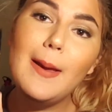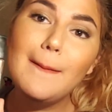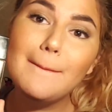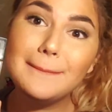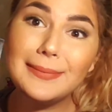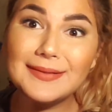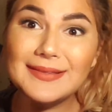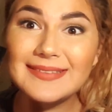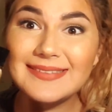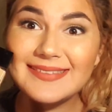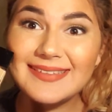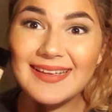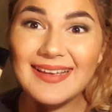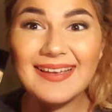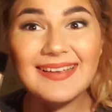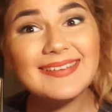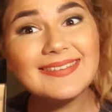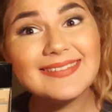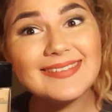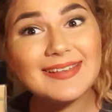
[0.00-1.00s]
But this
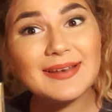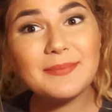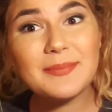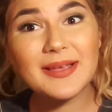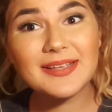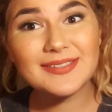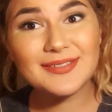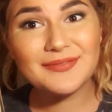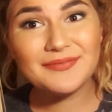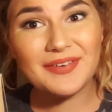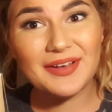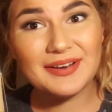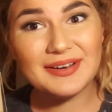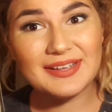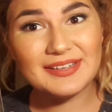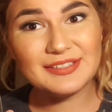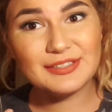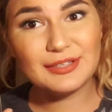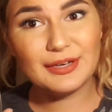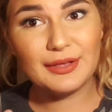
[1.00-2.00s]
is an amazing
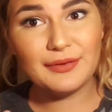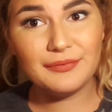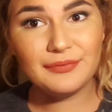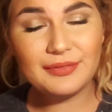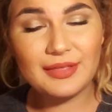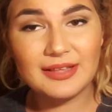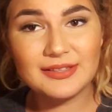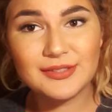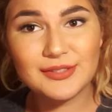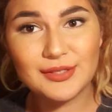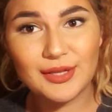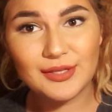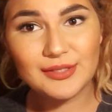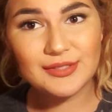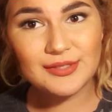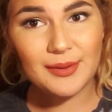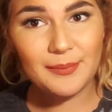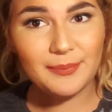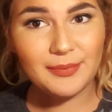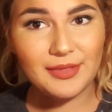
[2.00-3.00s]
foundation if that's not
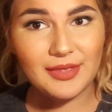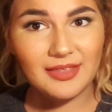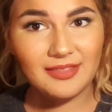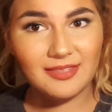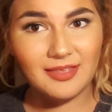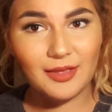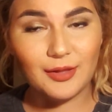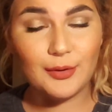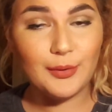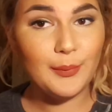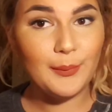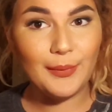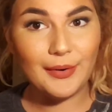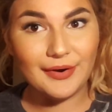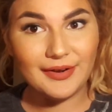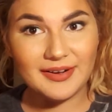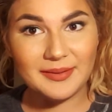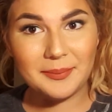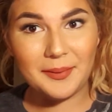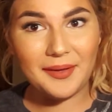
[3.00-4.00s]
something that you're
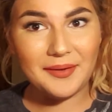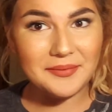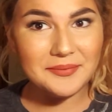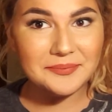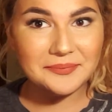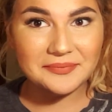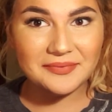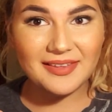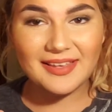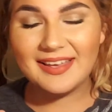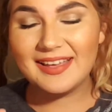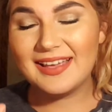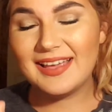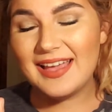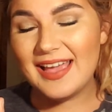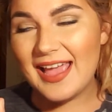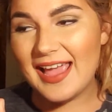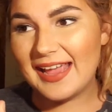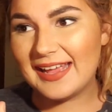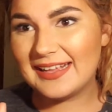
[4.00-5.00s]
worried about.
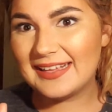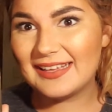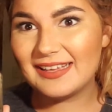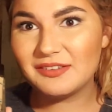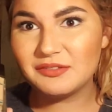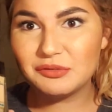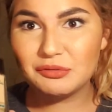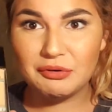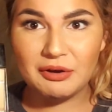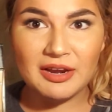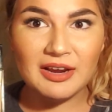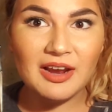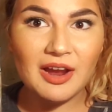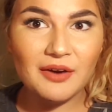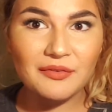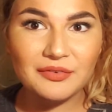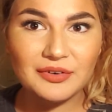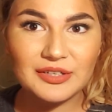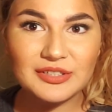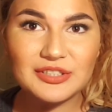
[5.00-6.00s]
It gives great
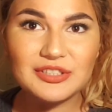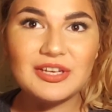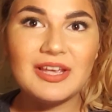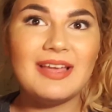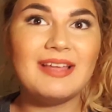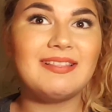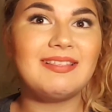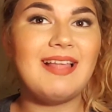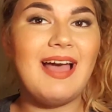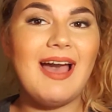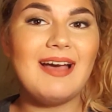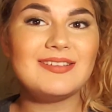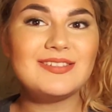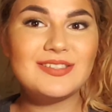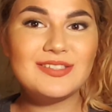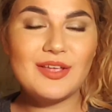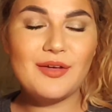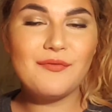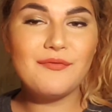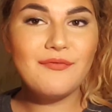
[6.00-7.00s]
coverage, it
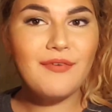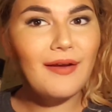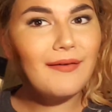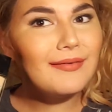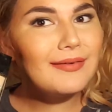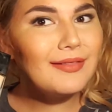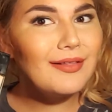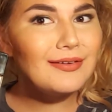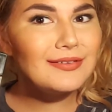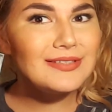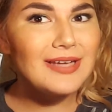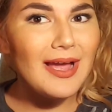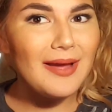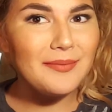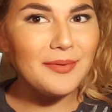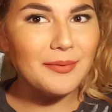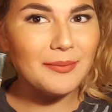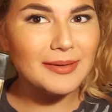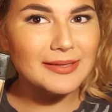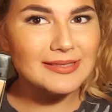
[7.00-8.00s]
lasts a very long time
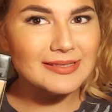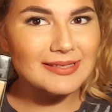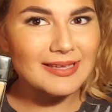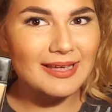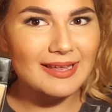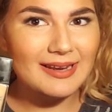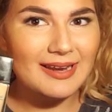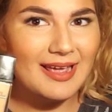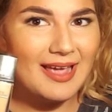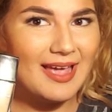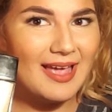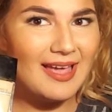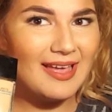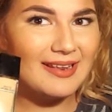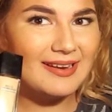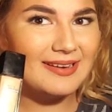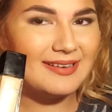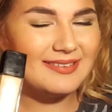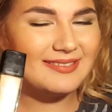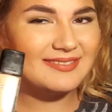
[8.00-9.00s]
on my skin,
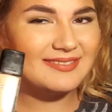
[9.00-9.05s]
and